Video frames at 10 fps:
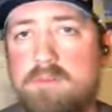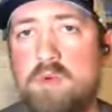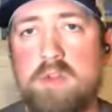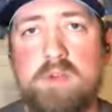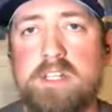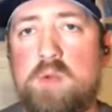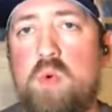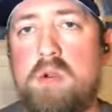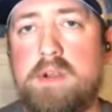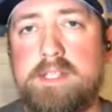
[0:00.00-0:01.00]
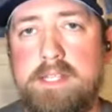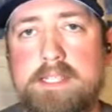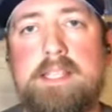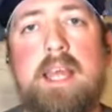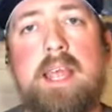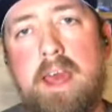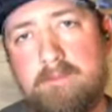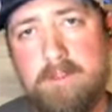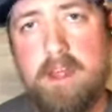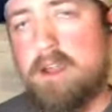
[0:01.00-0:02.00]
With rigid warranties, they
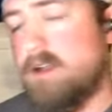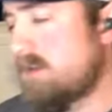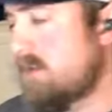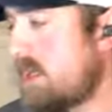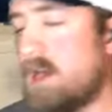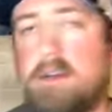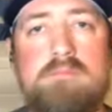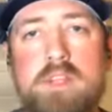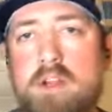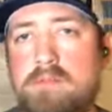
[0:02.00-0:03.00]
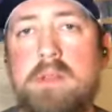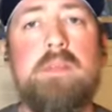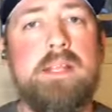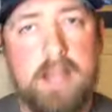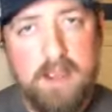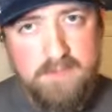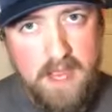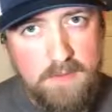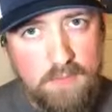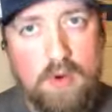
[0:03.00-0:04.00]
have their limited
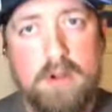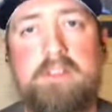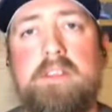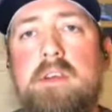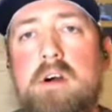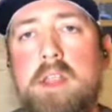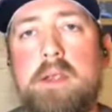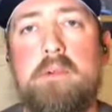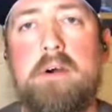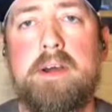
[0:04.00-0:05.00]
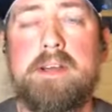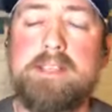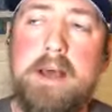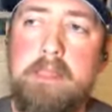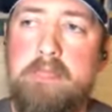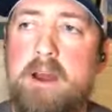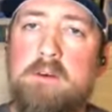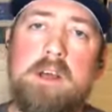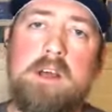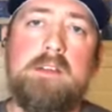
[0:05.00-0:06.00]
lifetime warranty on their products.
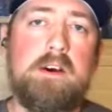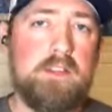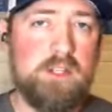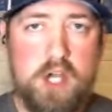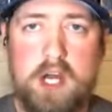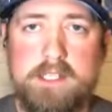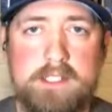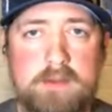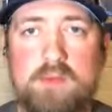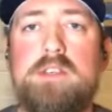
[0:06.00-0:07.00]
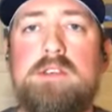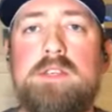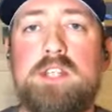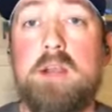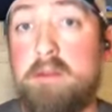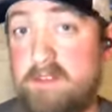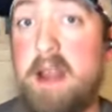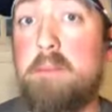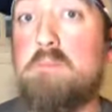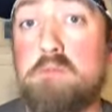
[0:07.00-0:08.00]
Now the jaws, when you talk about how
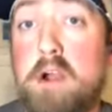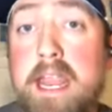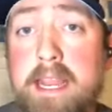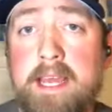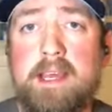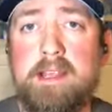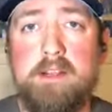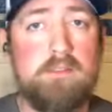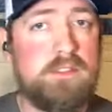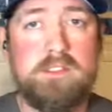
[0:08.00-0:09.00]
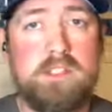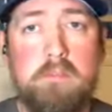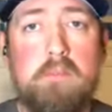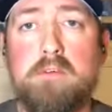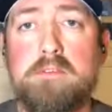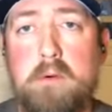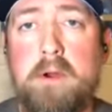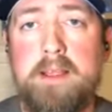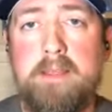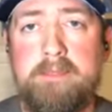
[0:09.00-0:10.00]
to break, to Bo's
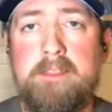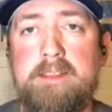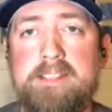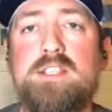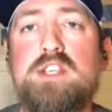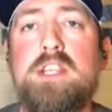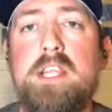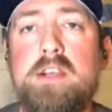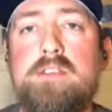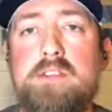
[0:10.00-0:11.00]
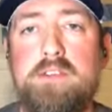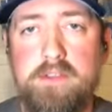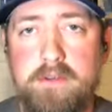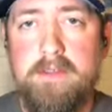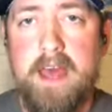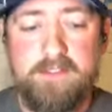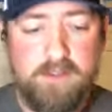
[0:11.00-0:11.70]
point, it's engineered to do that.